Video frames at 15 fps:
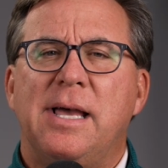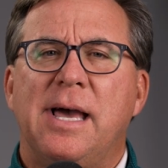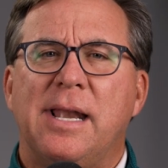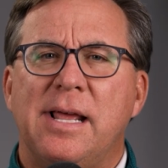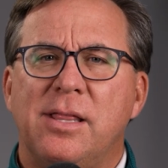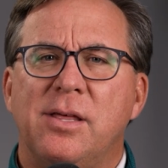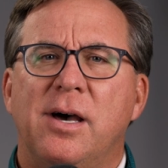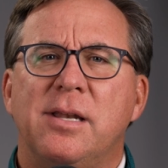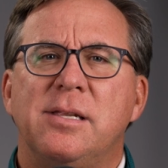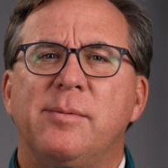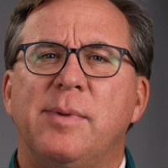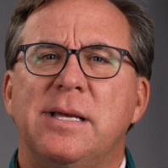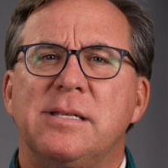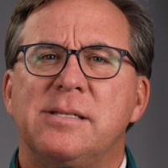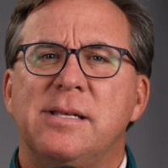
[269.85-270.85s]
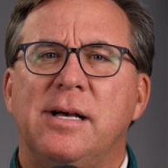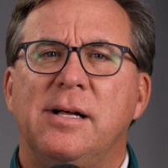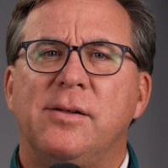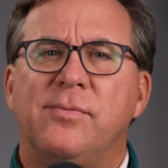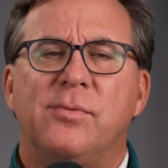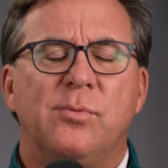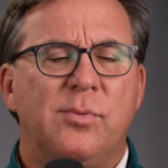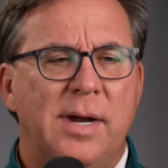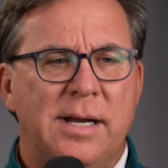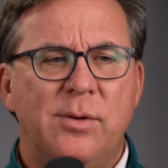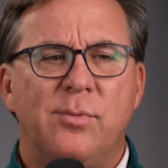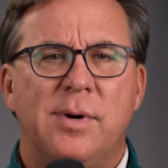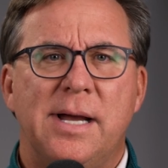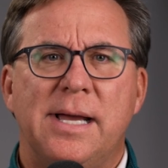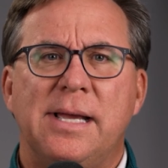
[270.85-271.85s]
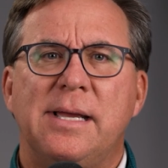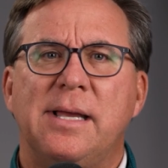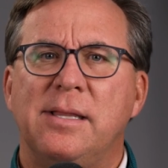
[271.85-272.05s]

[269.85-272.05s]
And I thought to myself right away,